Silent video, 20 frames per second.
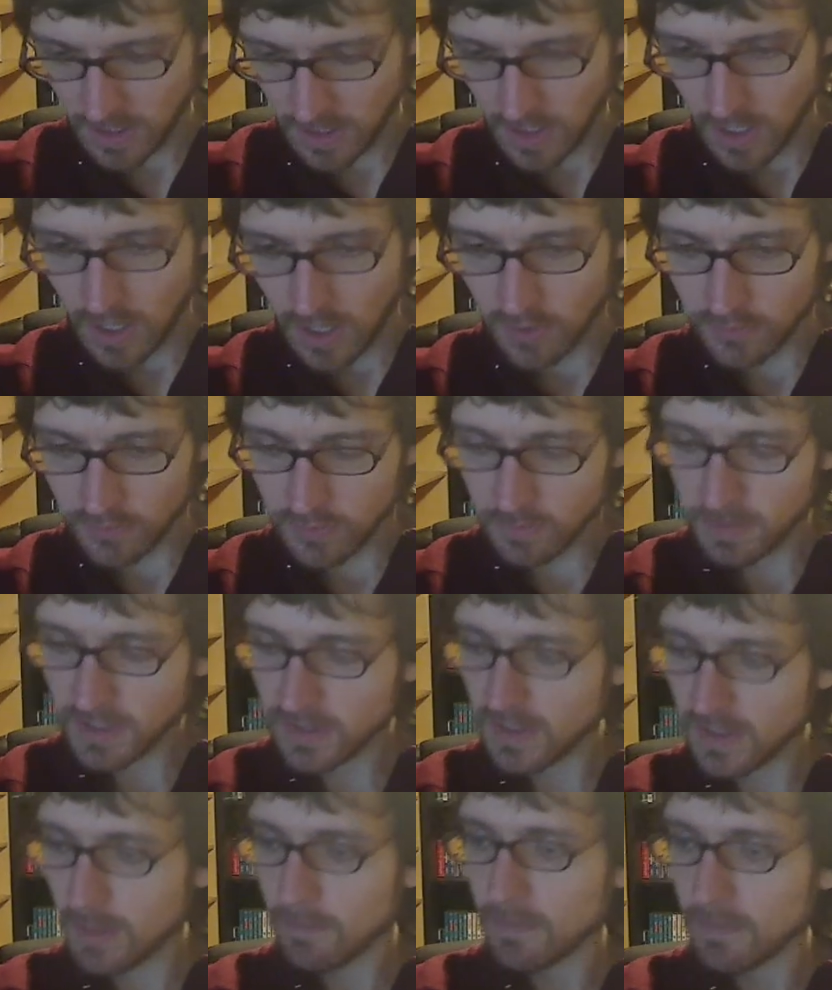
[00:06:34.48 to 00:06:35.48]
Also
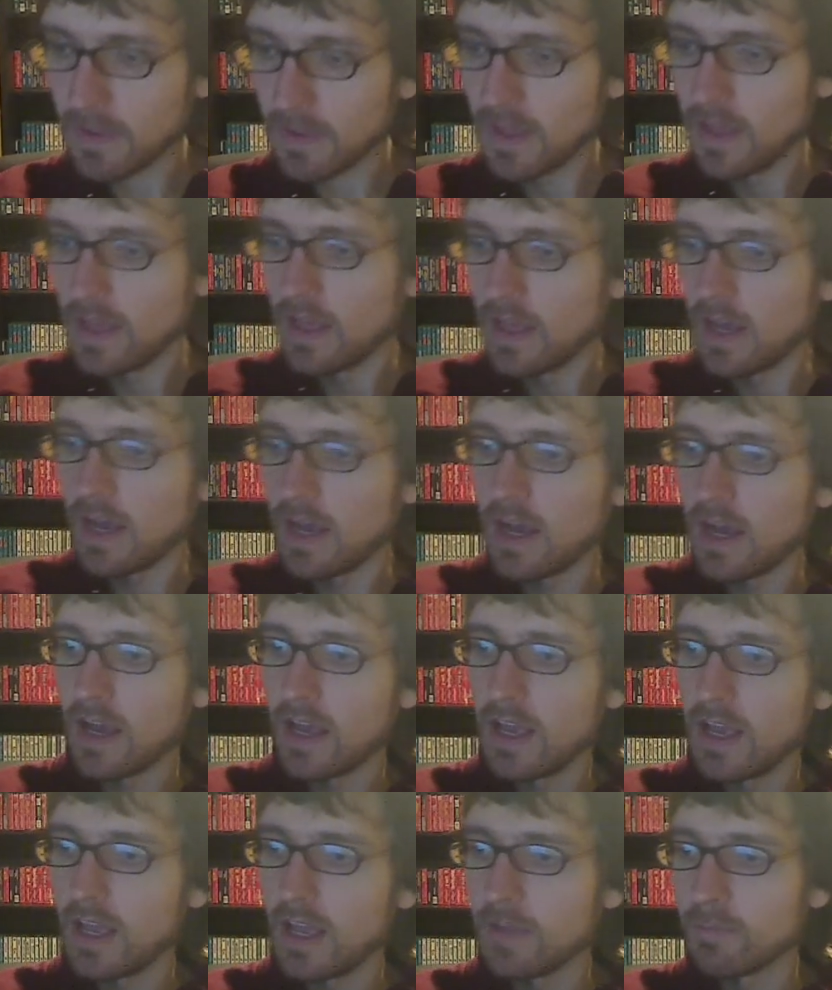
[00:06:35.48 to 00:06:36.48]
picked up
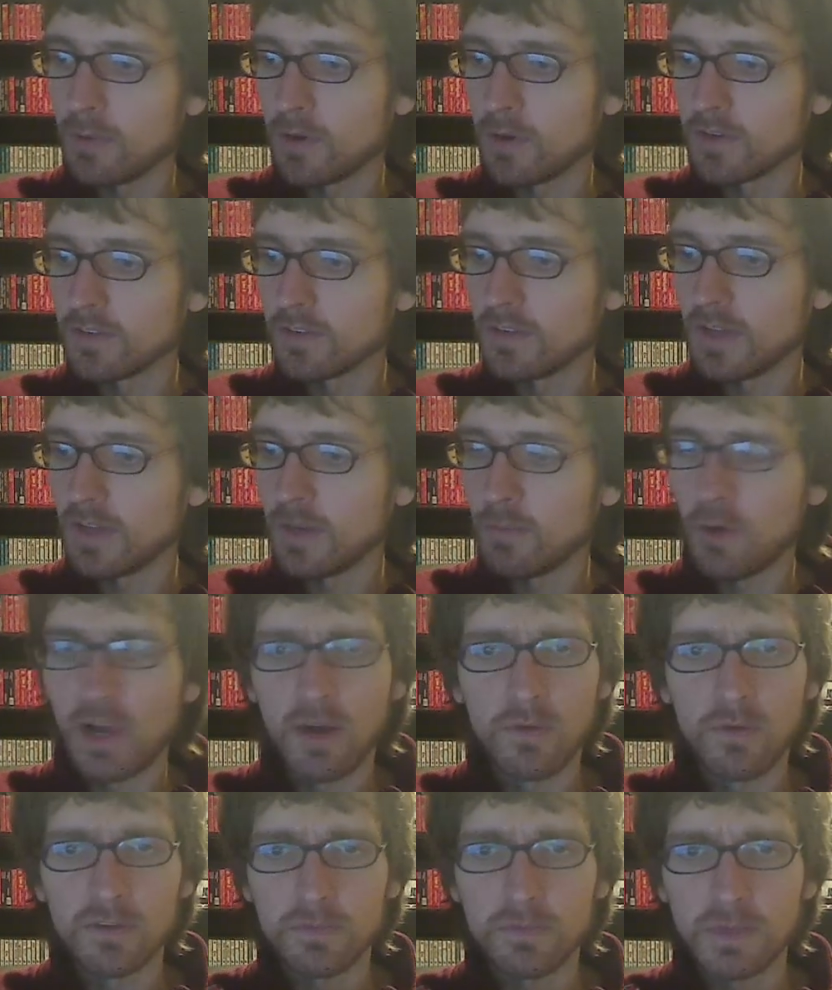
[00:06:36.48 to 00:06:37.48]
at Barnes & Noble. I
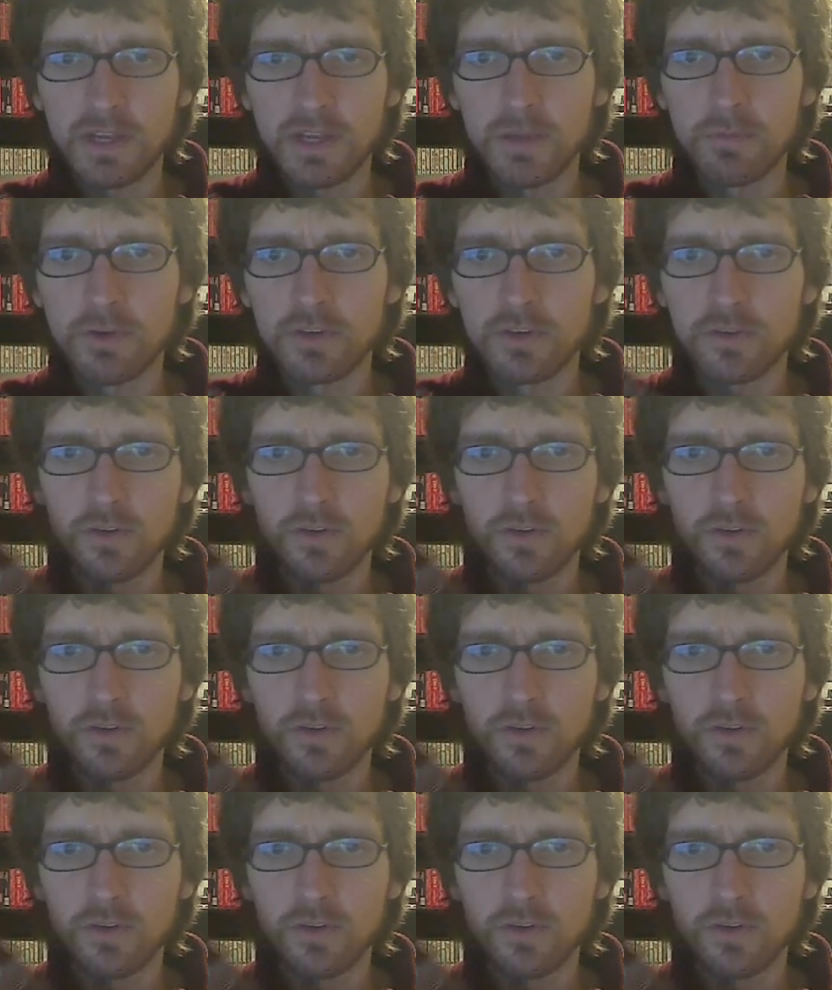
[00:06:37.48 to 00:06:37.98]
always pick up Retro